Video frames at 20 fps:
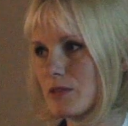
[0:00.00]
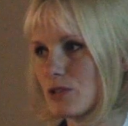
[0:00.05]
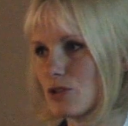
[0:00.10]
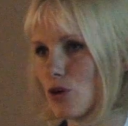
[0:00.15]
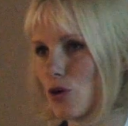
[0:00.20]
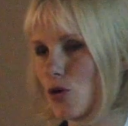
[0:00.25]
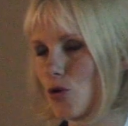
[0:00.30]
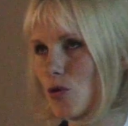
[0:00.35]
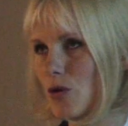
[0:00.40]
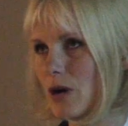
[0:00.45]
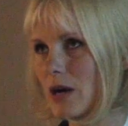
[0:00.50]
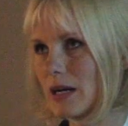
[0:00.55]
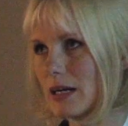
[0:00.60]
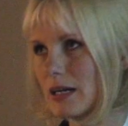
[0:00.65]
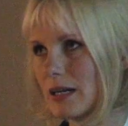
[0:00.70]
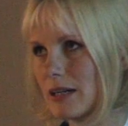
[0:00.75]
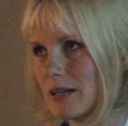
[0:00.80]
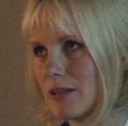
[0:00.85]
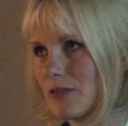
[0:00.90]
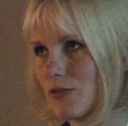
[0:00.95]
So
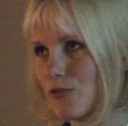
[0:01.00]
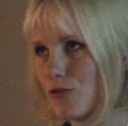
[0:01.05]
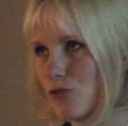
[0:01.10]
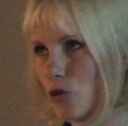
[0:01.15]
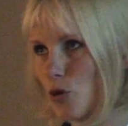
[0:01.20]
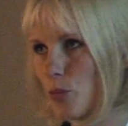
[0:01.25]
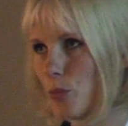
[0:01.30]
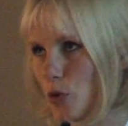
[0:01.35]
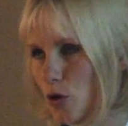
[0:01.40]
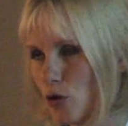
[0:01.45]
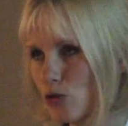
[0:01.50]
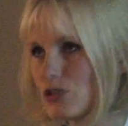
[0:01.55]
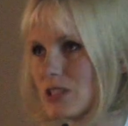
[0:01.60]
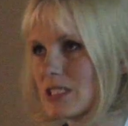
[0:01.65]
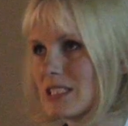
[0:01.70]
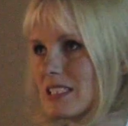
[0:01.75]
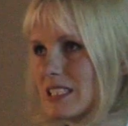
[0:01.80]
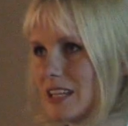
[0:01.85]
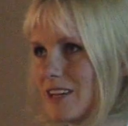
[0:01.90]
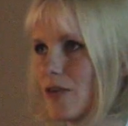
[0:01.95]
for
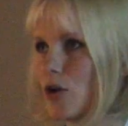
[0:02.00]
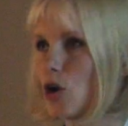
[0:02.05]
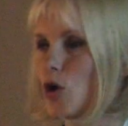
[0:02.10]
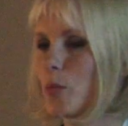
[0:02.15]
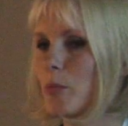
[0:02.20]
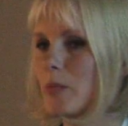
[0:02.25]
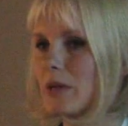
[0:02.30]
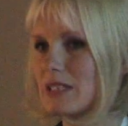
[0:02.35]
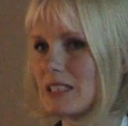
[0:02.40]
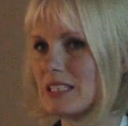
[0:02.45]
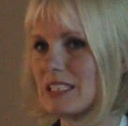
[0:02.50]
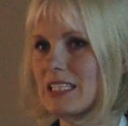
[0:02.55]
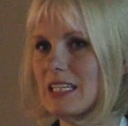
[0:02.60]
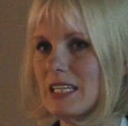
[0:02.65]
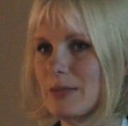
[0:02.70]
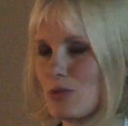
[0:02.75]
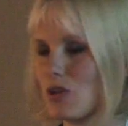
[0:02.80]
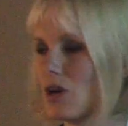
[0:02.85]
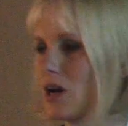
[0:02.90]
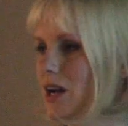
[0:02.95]
process development
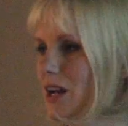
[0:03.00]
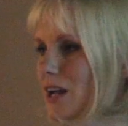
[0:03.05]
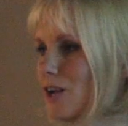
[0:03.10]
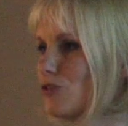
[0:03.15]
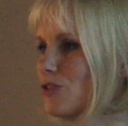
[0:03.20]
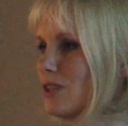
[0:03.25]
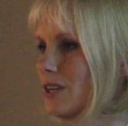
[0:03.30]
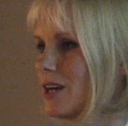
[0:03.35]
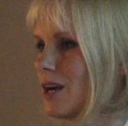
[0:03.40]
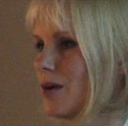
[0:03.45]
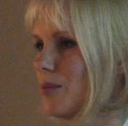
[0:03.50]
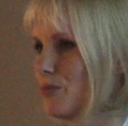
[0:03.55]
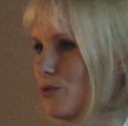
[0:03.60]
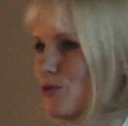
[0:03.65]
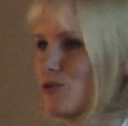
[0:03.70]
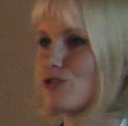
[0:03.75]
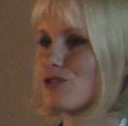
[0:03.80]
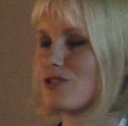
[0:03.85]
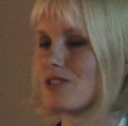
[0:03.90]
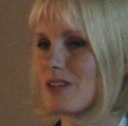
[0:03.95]
team, the analytical
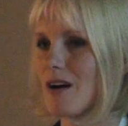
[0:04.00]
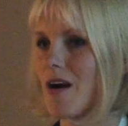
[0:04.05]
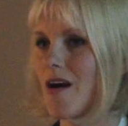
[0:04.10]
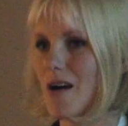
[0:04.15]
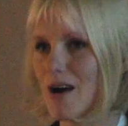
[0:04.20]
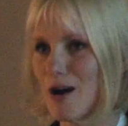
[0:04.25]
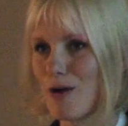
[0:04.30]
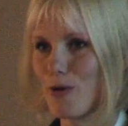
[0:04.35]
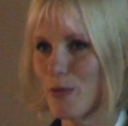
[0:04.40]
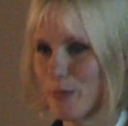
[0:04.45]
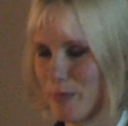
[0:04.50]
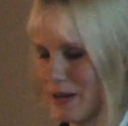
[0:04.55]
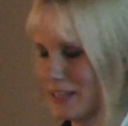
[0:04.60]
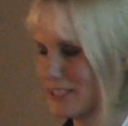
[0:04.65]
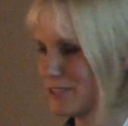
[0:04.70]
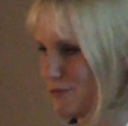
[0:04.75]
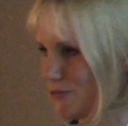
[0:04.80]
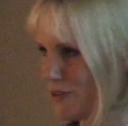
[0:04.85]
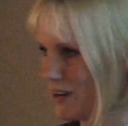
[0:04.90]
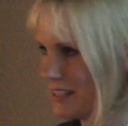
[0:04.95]
persons are our
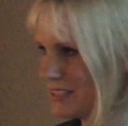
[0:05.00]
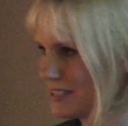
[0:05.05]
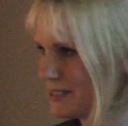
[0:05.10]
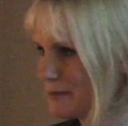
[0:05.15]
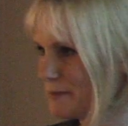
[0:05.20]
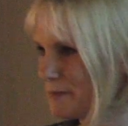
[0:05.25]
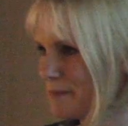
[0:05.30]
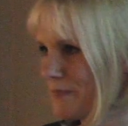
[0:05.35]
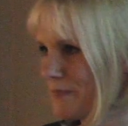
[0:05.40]
best friends.